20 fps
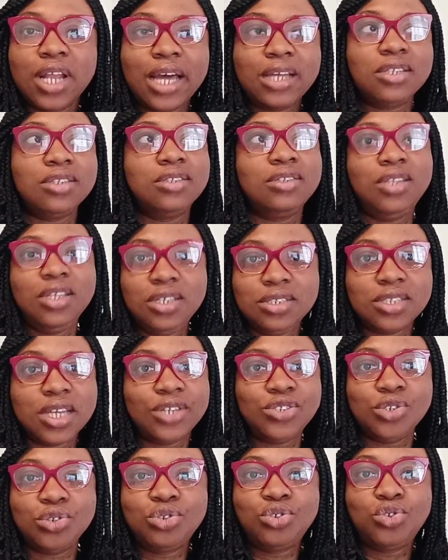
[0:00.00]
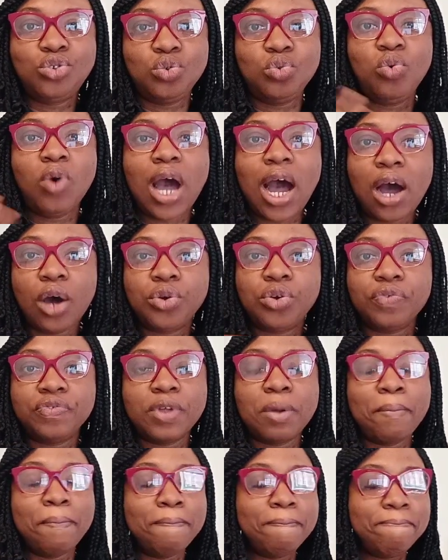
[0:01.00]
like, these are just two out
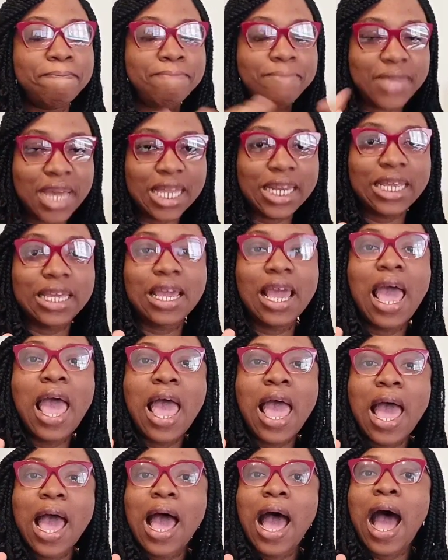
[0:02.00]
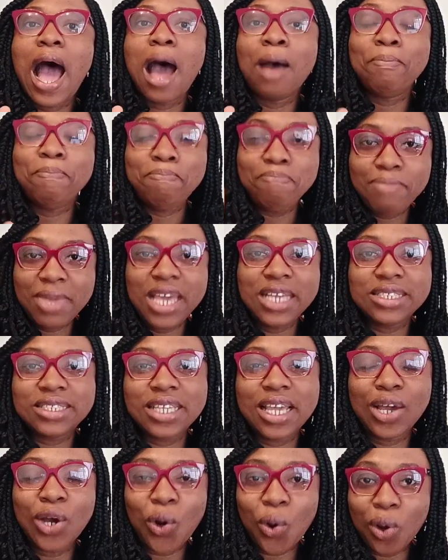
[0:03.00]
of the many
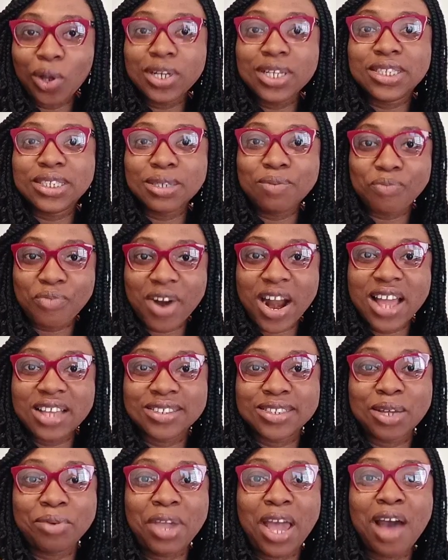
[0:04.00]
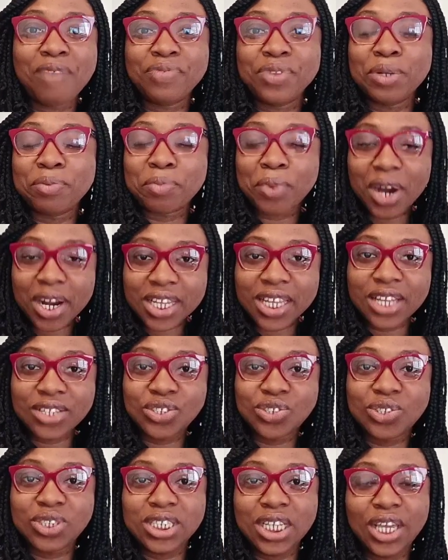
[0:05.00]
amazing quality brands that we have in the
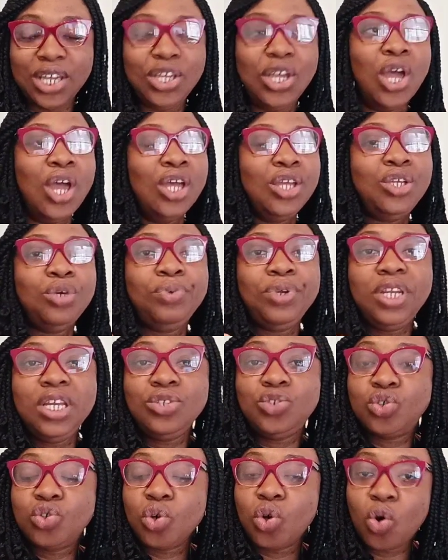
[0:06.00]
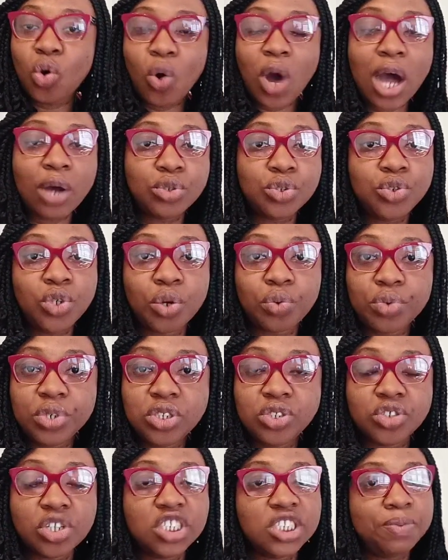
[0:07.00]
market today. You will need to go out, do your
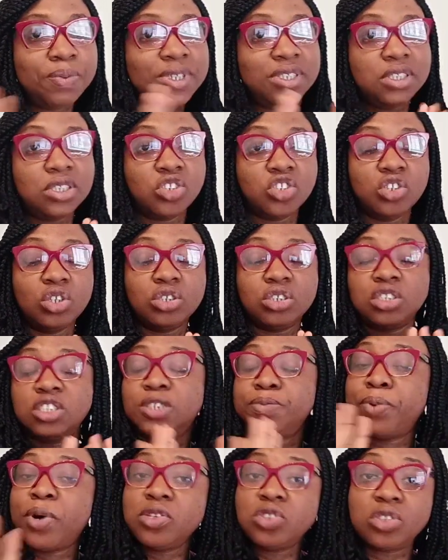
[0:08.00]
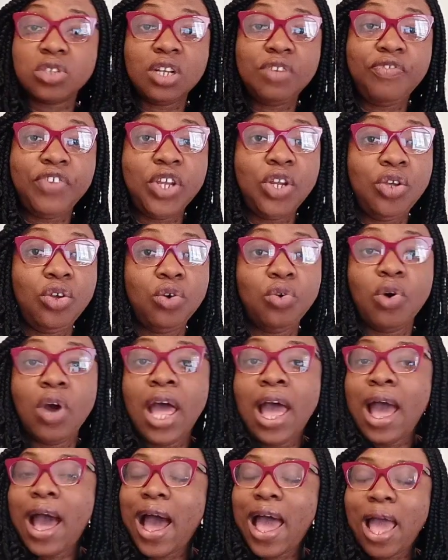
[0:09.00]
research. Please, it's not a sponsored
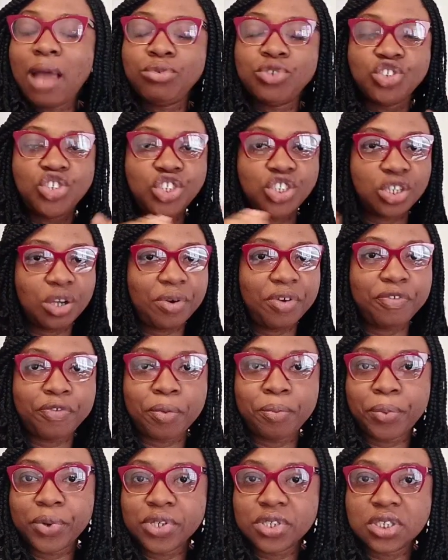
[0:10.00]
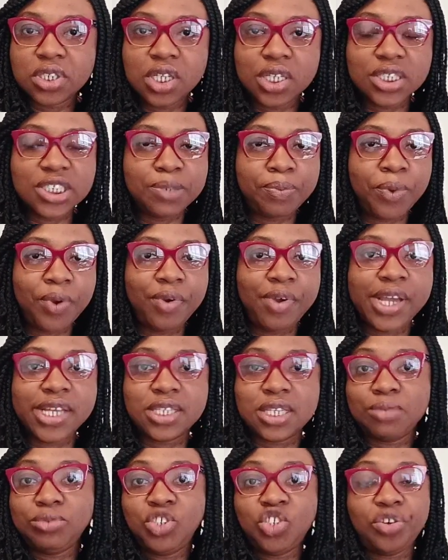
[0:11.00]
video. I'm just sharing from personal
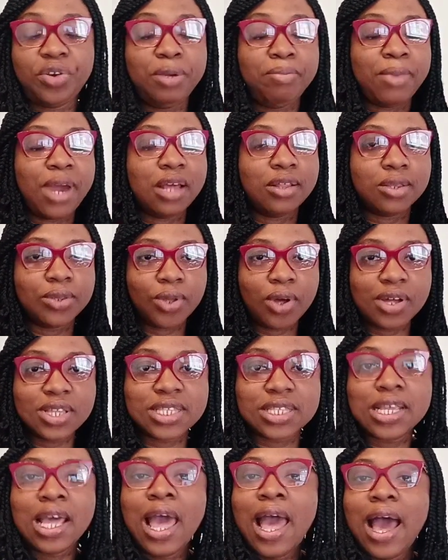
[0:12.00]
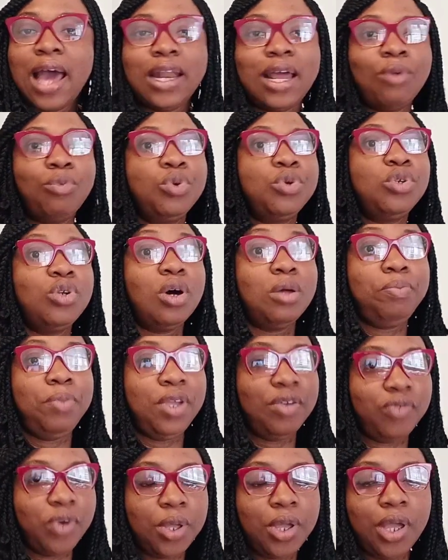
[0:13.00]
experience. I'm sharing my thoughts, and I would
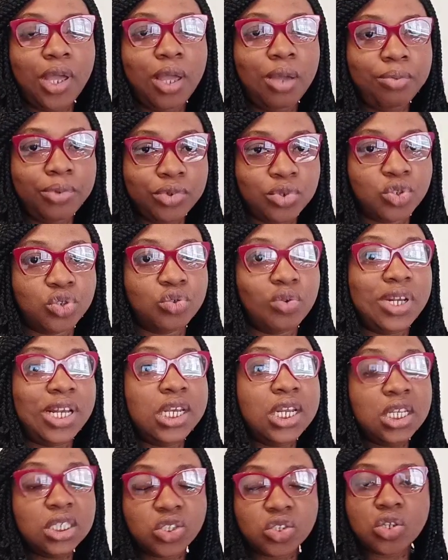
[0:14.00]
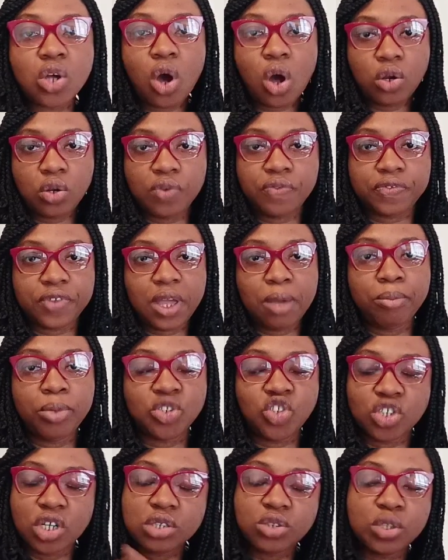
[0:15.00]
not be able to list all of
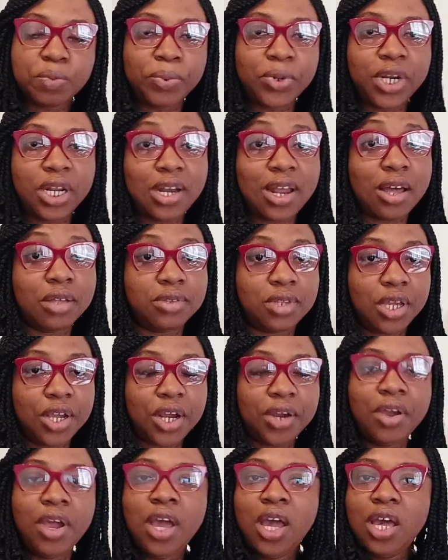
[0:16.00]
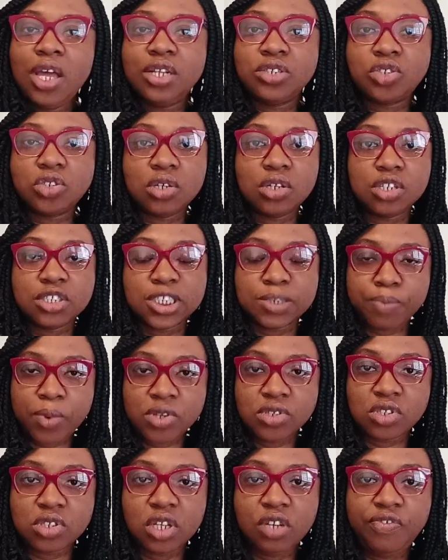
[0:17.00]
them, but just to put it out there, it is not a
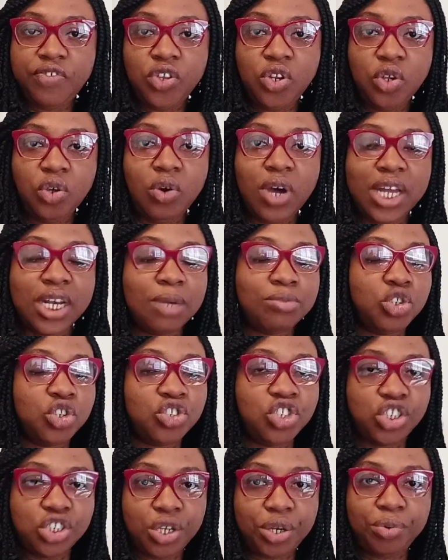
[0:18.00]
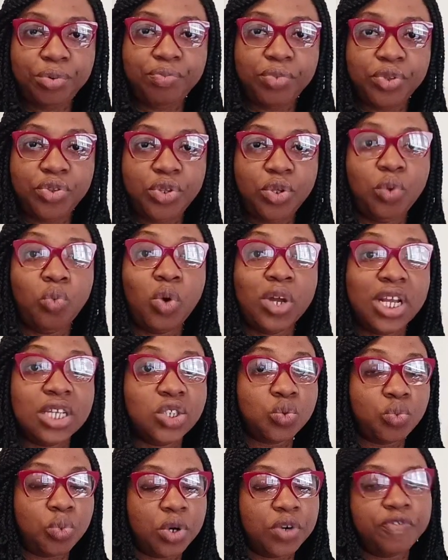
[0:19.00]
sponsored video, and I'm just sharing with you
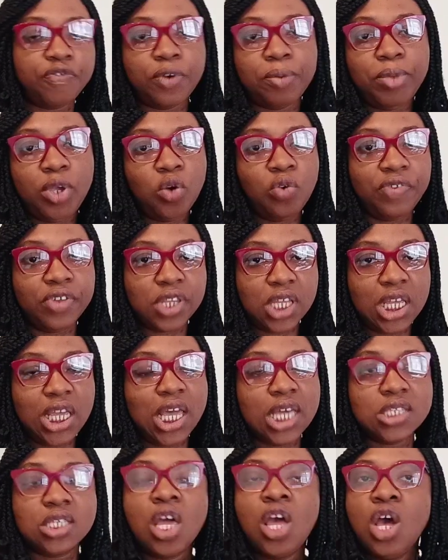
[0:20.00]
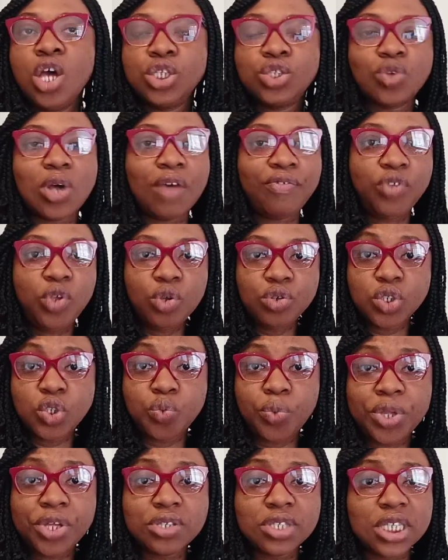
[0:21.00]
has worked for me over the years. So I've
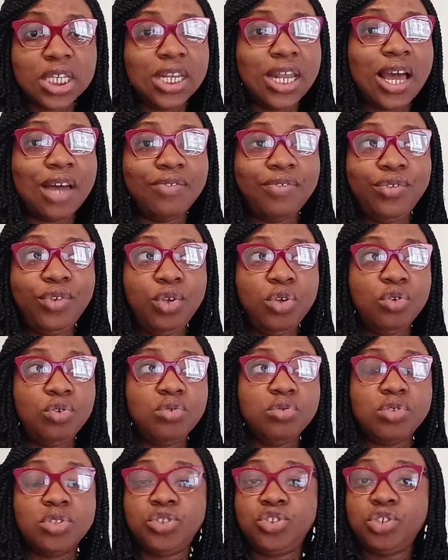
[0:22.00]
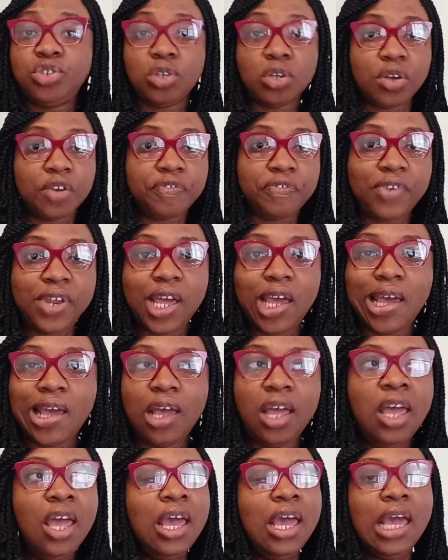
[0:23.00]
used Wilting, I've used Sugar
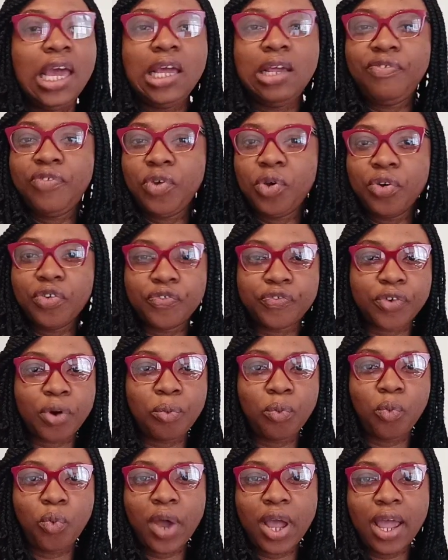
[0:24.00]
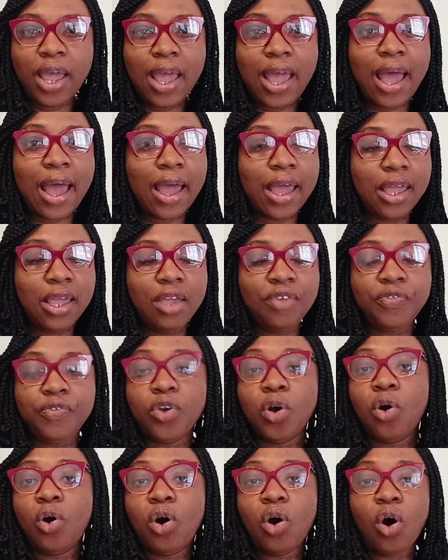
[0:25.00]
Flare. If you're from where I,
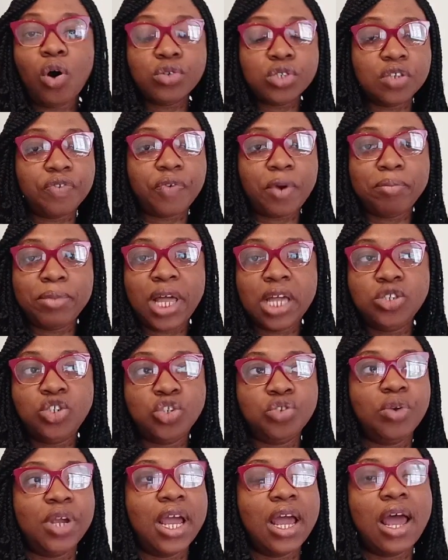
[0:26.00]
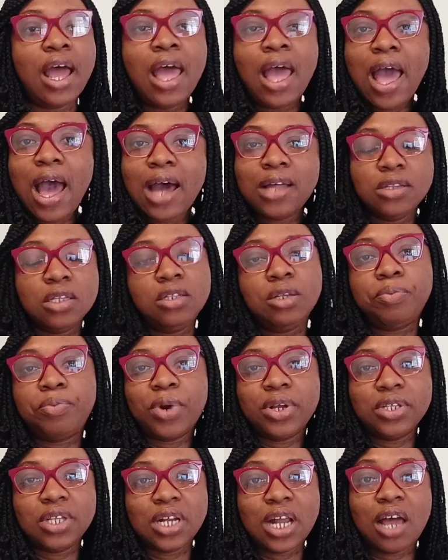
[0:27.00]
if you're also from Nigeria, another
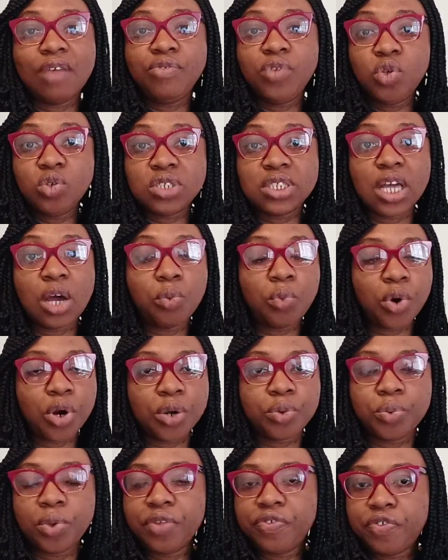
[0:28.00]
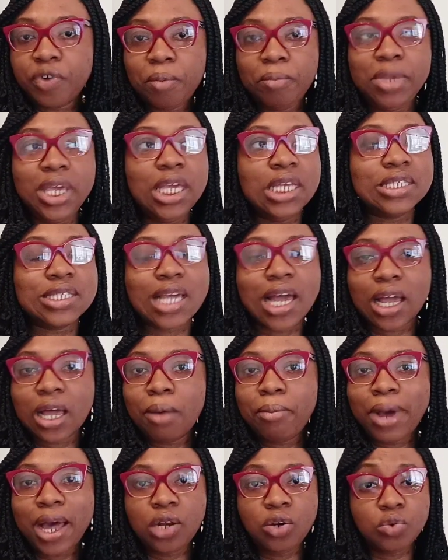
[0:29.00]
brand that I've used that worked well for me is
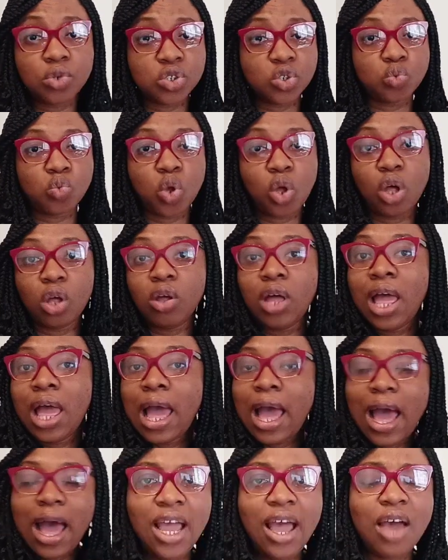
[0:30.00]
Acabado as well.